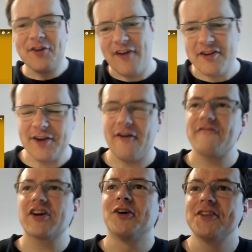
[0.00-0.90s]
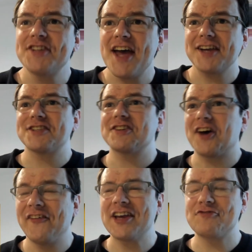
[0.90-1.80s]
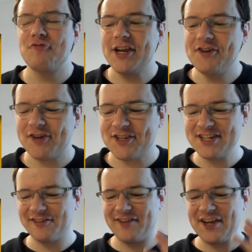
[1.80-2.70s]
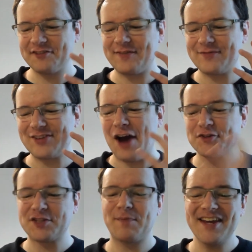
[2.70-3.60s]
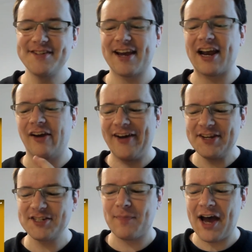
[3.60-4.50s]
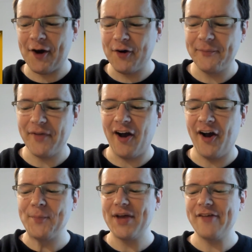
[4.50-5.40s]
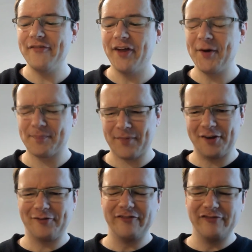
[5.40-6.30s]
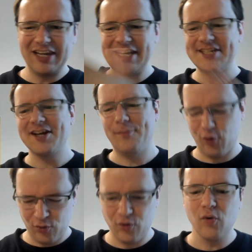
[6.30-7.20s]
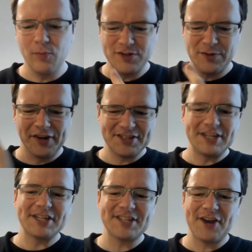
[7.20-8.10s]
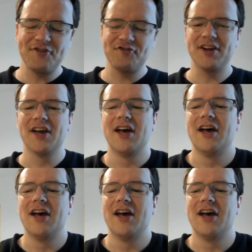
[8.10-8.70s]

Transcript: So the context, I think it's really interesting to think of how Spain declined as a power in the kind of the lead up, or to be honest, in a century